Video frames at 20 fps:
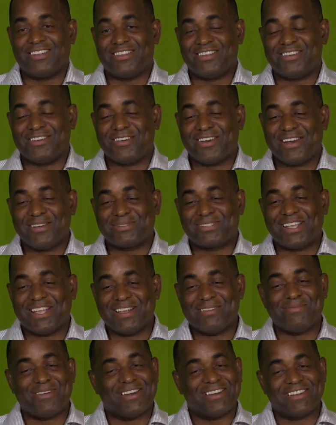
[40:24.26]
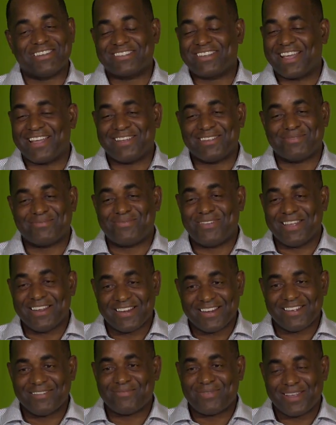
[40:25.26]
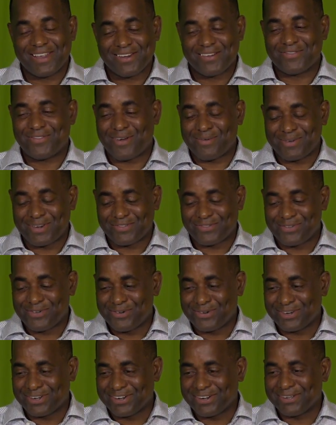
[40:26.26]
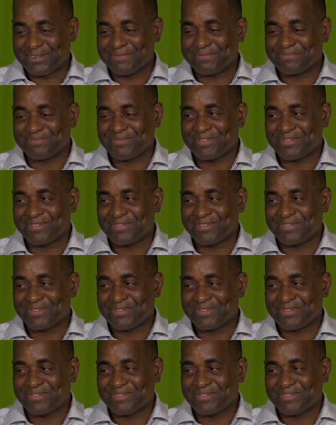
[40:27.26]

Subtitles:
You know what I'm saying? But this guy is playing the Formula Fool, you know?